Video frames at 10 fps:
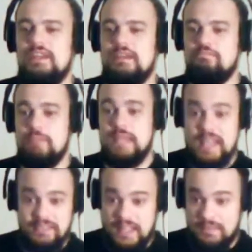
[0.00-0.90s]
Me and
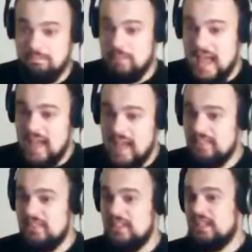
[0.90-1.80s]
That Man,
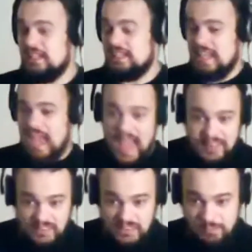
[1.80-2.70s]

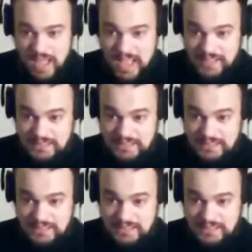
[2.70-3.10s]
Candlemass.